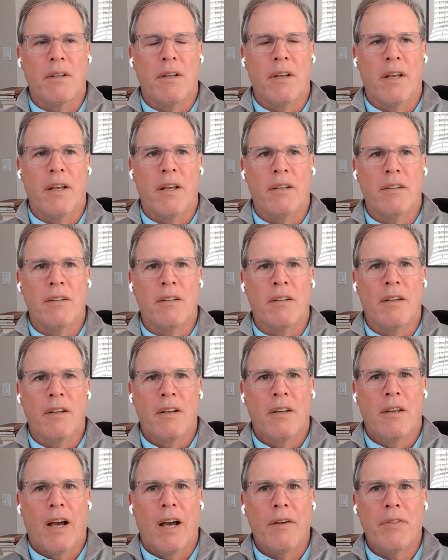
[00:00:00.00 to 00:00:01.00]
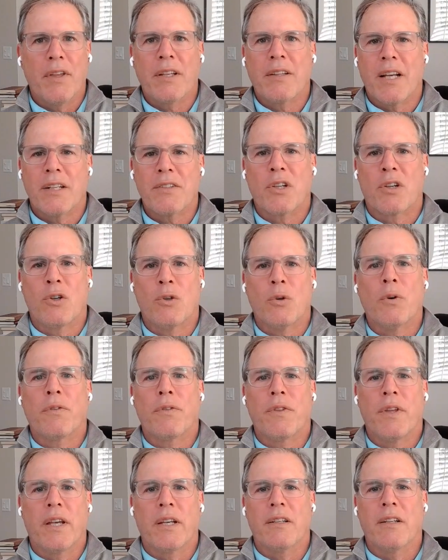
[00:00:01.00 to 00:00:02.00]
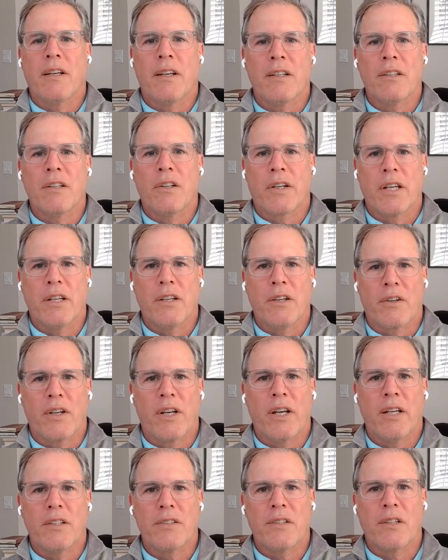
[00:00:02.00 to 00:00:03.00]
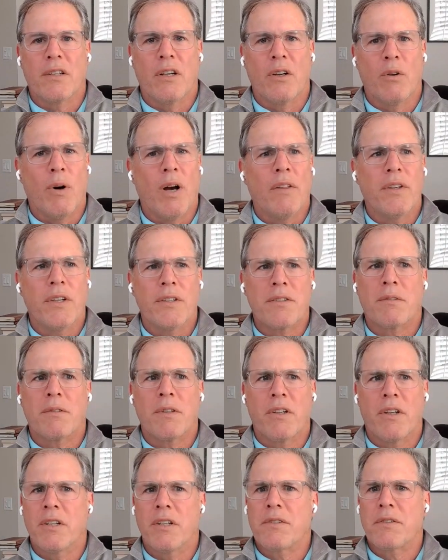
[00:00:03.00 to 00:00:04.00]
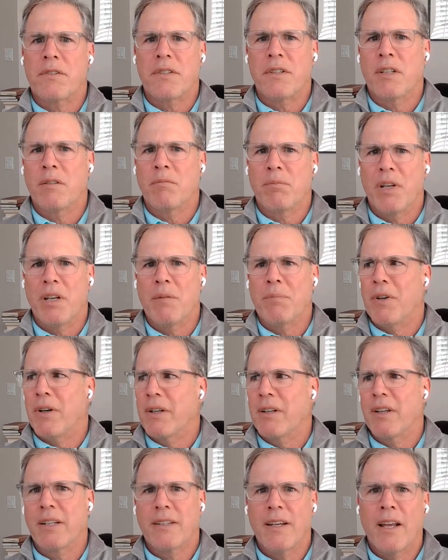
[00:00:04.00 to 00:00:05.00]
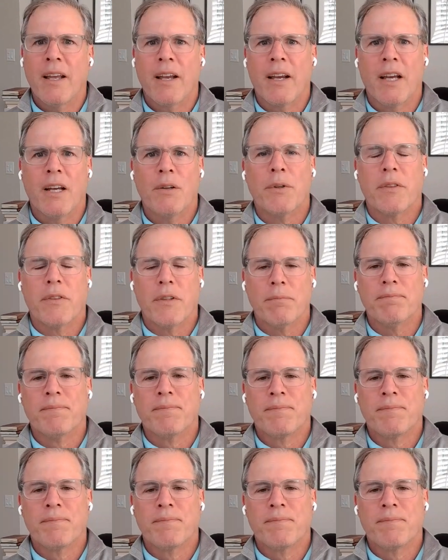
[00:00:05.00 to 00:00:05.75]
And I think that's a cool thing to look at your kids and go, wow, these are really interesting people. I'd like to hang out with them.